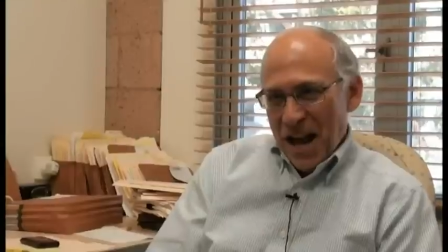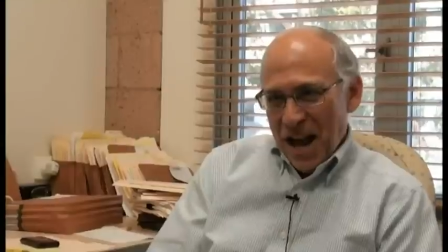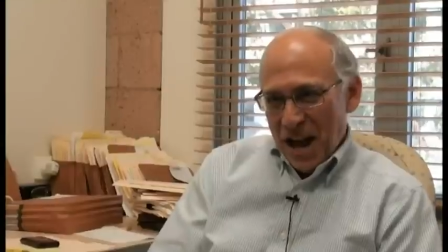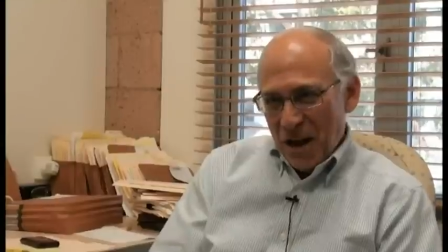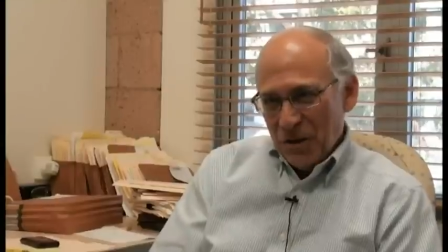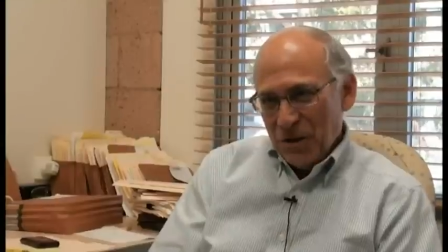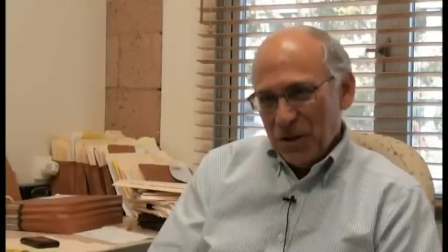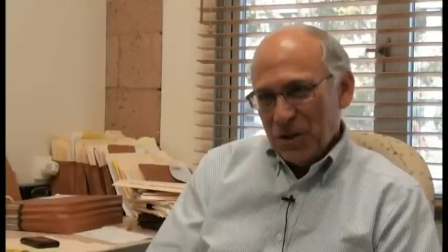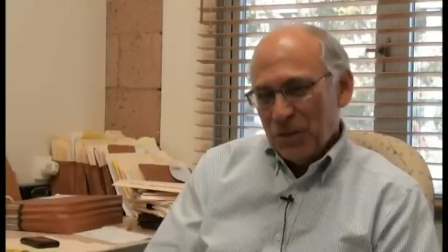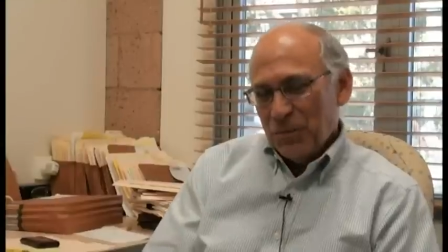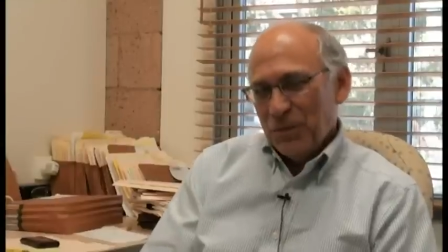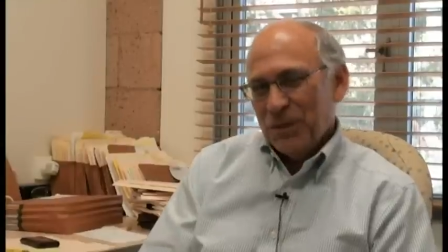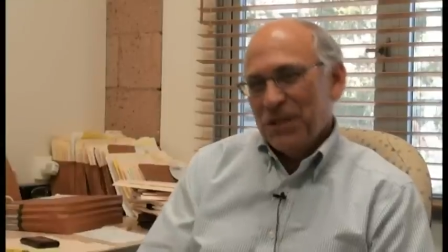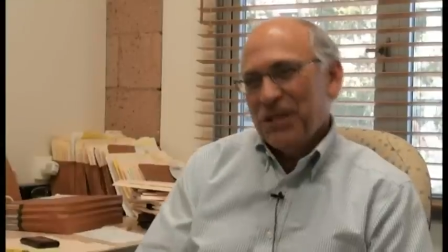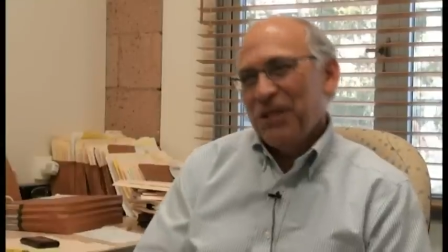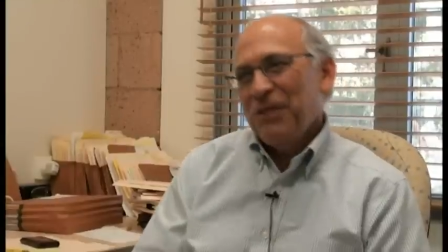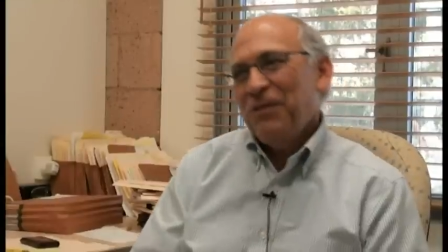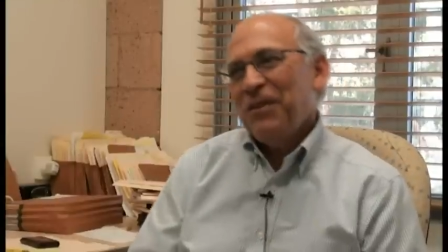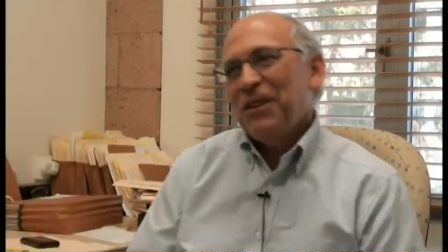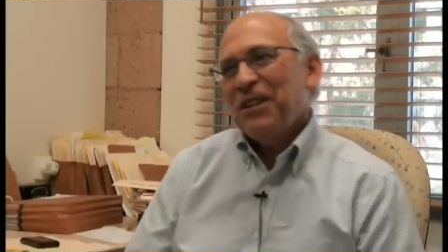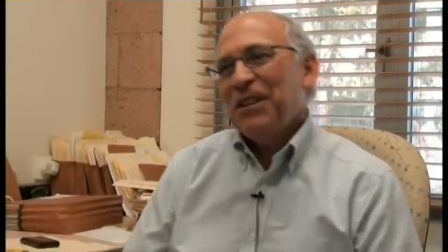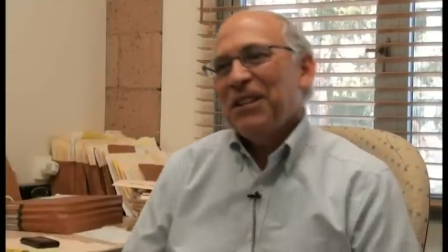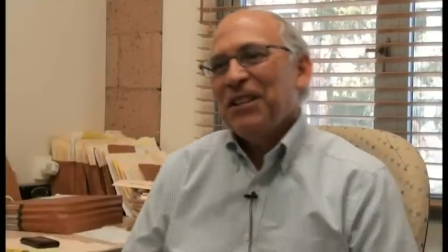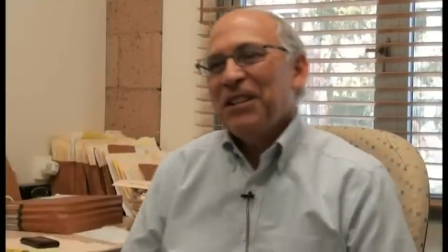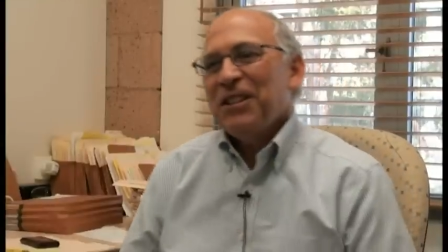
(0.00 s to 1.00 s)
How to
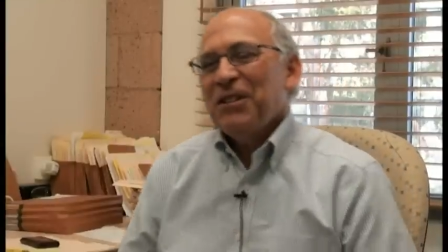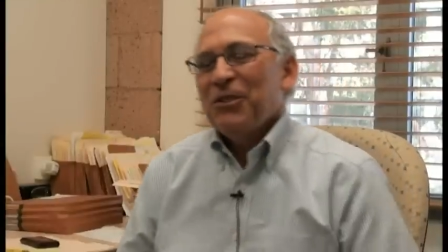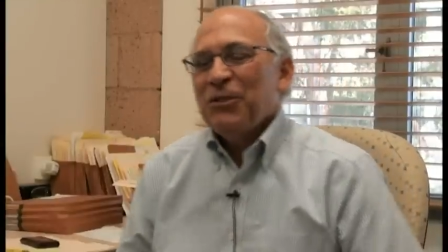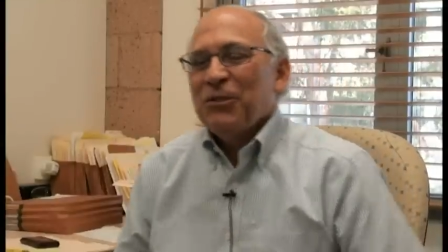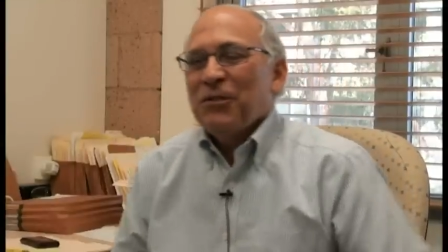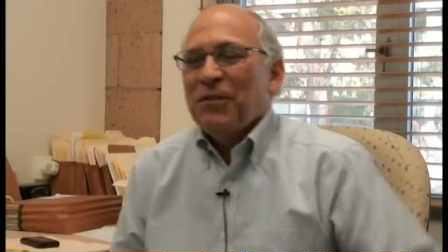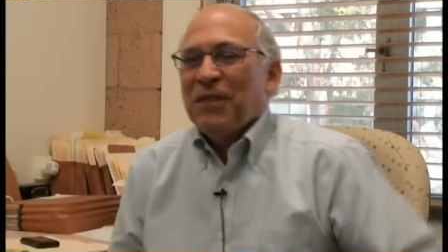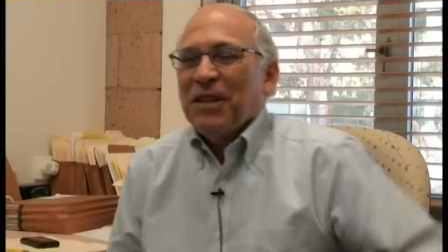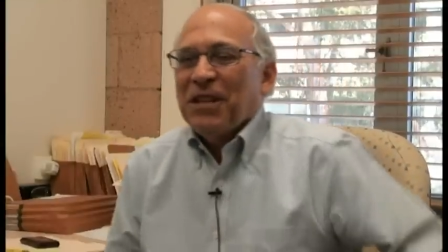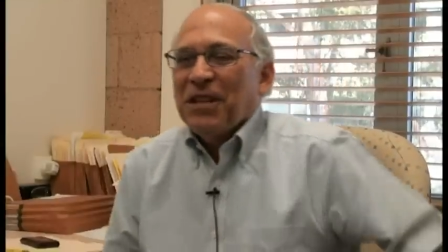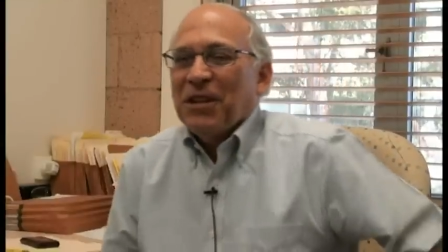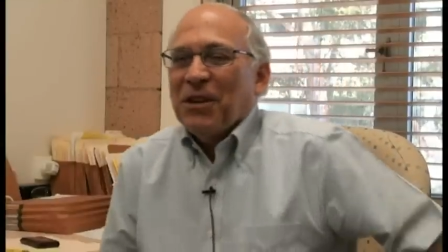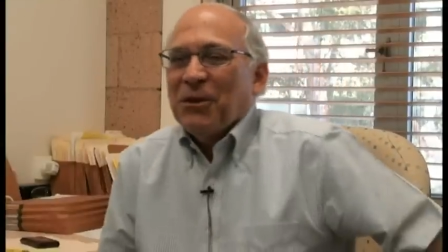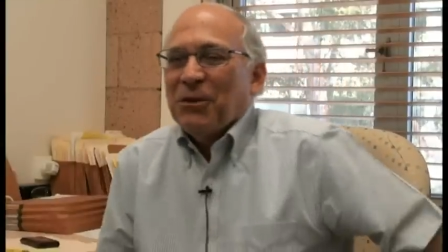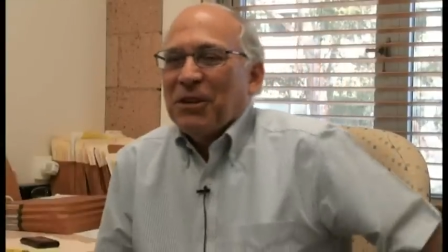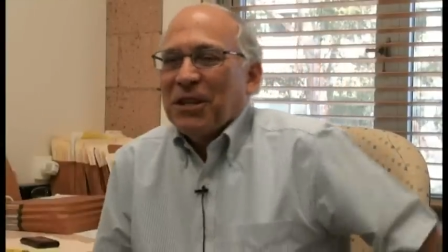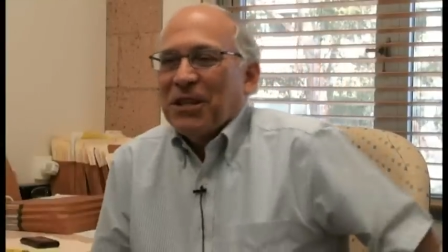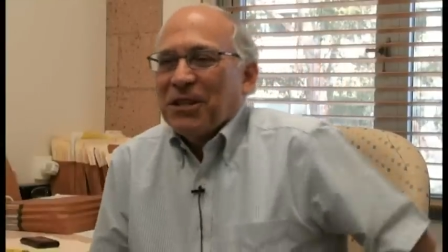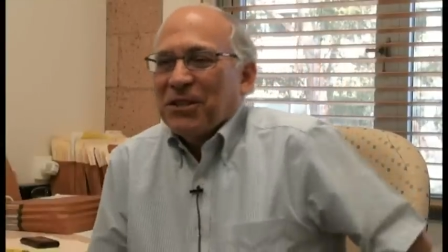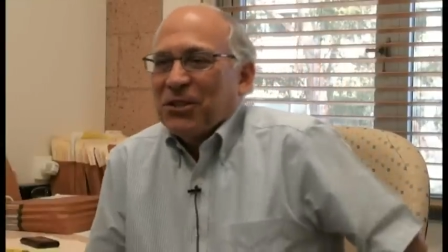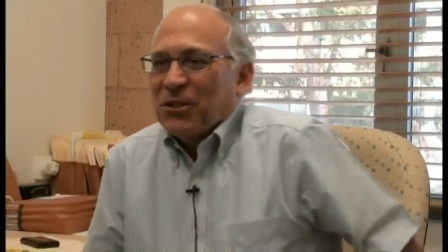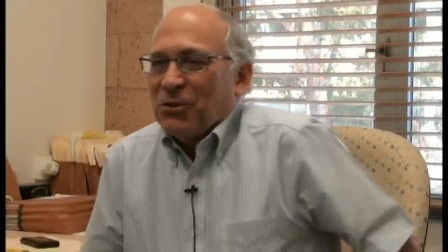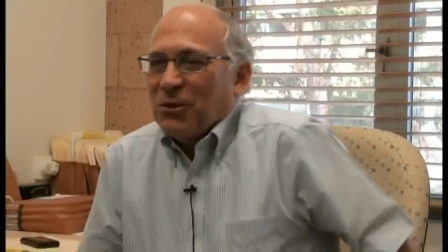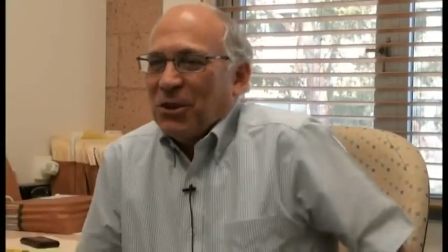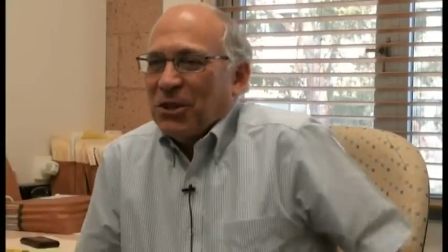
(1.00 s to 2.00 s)
specifically use video
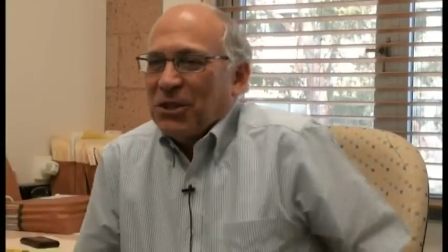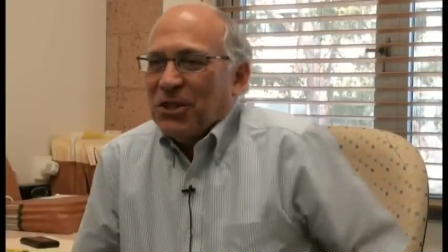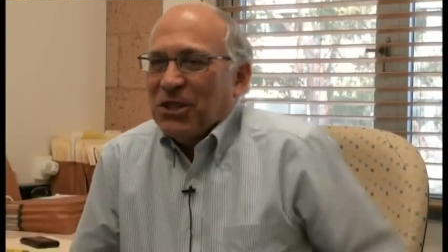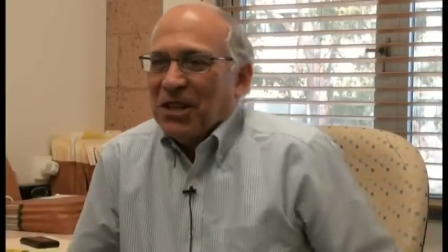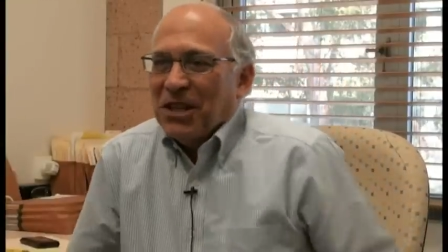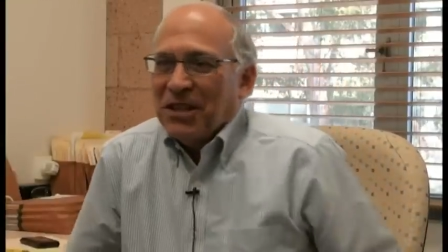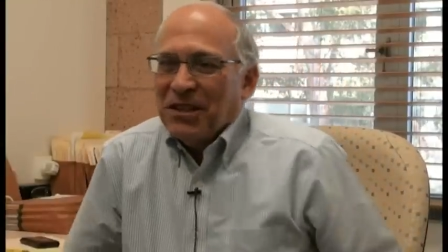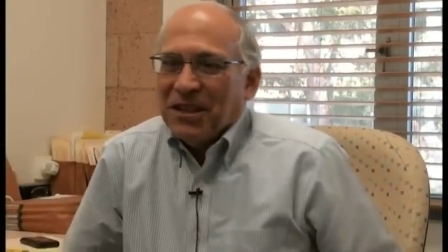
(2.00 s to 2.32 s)
in instruction,